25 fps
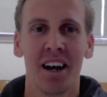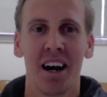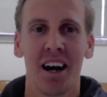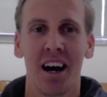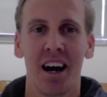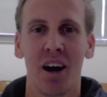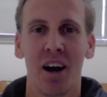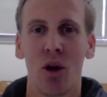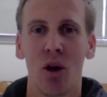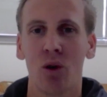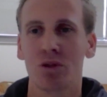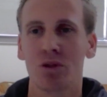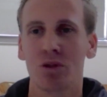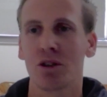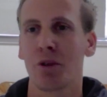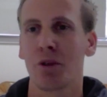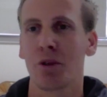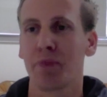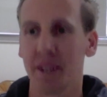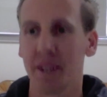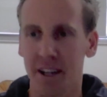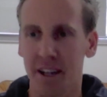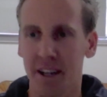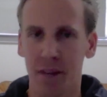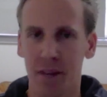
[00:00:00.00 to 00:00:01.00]
also
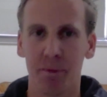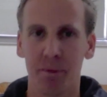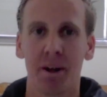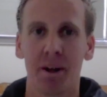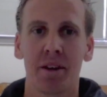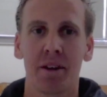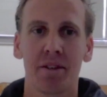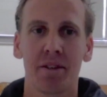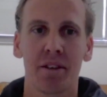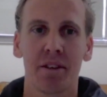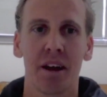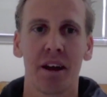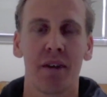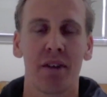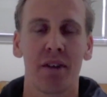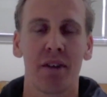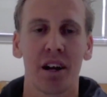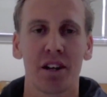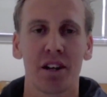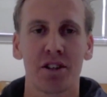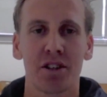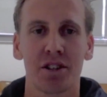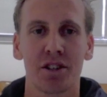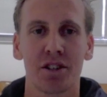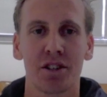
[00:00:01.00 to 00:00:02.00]
being committed to that
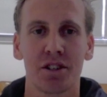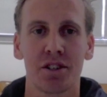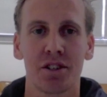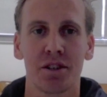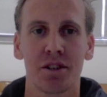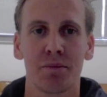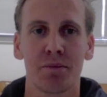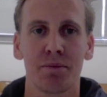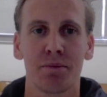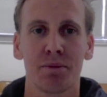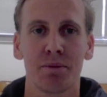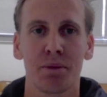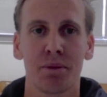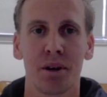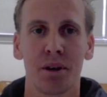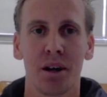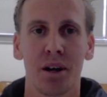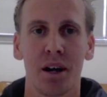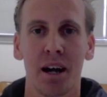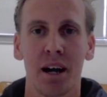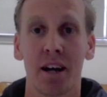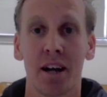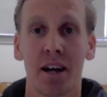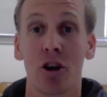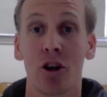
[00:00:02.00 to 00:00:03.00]
relationship
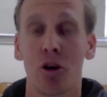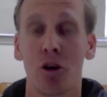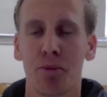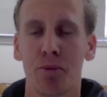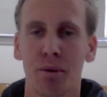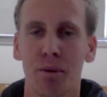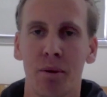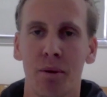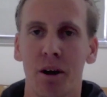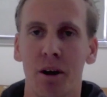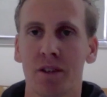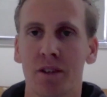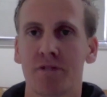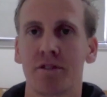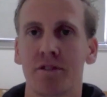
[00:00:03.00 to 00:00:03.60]
and compromise.